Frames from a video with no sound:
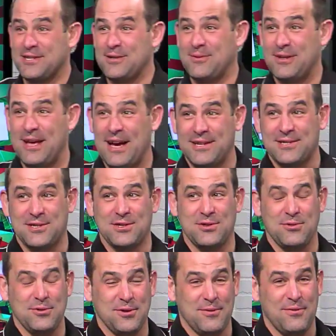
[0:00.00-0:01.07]
to see what
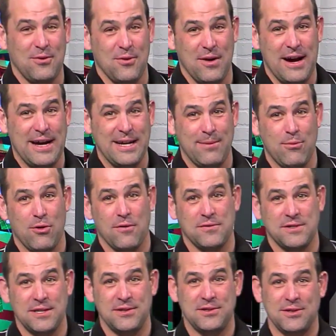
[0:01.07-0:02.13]
S3480
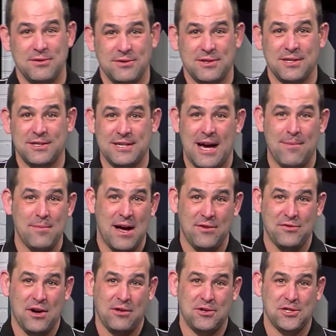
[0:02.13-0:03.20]
morphs into, since I'm not
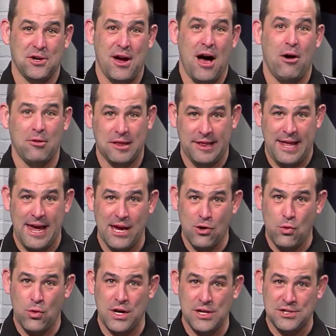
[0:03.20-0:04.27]
entirely sure how
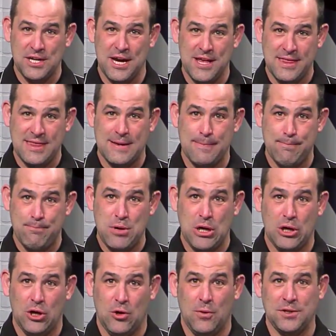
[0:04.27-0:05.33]
language in the
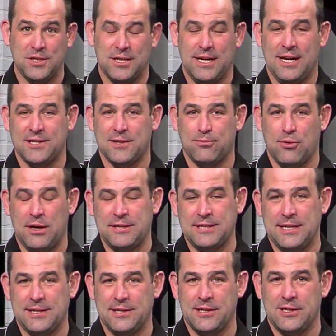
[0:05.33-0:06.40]
bill, which allows the
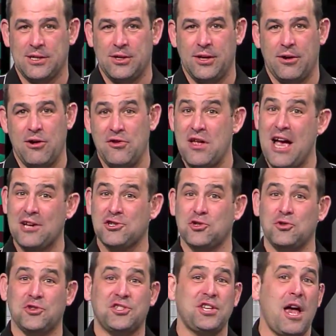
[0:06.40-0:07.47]
president to declare a
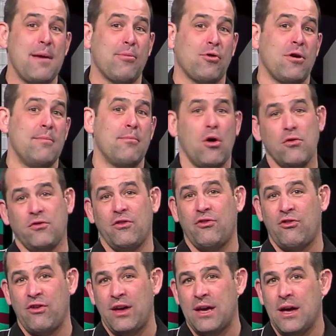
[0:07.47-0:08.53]
national cyber
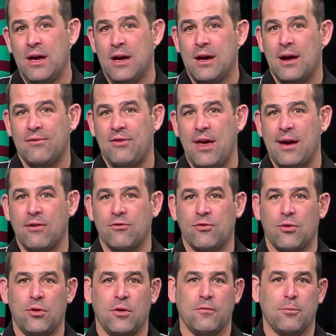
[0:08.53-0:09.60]
emergency and take
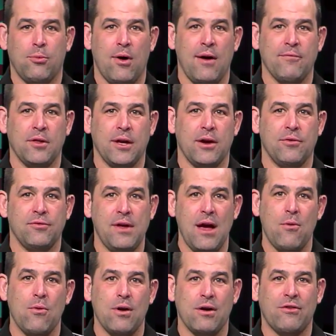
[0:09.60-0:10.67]
control over privately owned
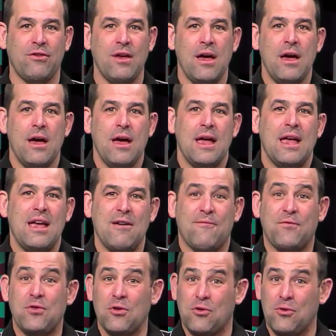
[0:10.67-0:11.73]
networks,
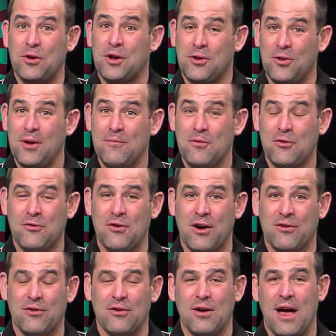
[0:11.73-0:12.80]
if they're critical
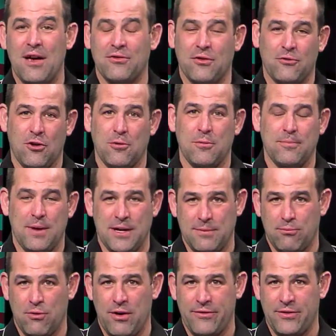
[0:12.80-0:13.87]
infrastructure, as determined by the
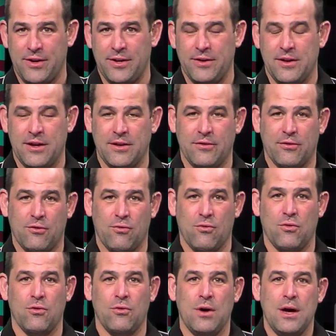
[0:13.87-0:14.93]
president, and, and his
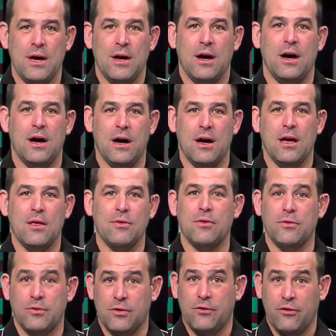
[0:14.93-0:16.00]
crew. Uh,
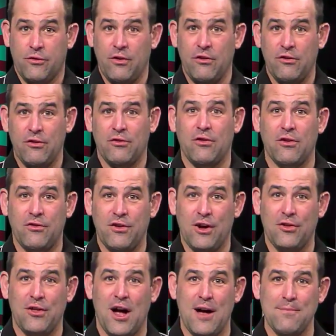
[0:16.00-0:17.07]
the decisions
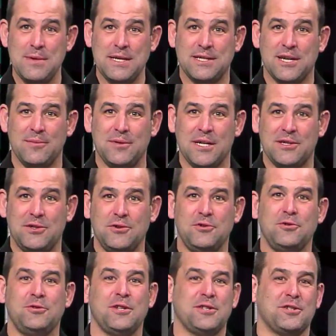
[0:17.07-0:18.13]
shall not be subject to
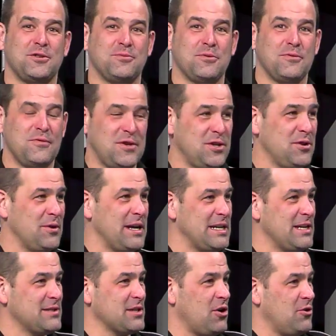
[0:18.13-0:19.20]
judicial review.
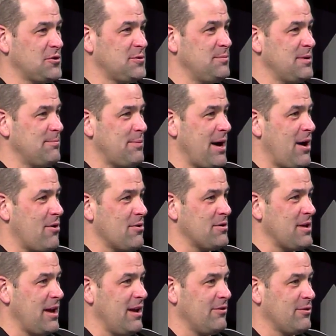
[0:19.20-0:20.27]
It is ultimate power
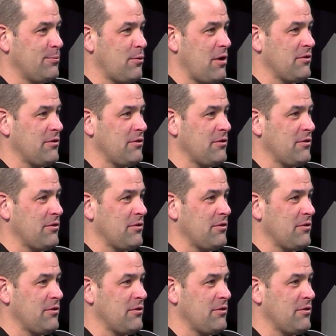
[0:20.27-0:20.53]
in the hands of the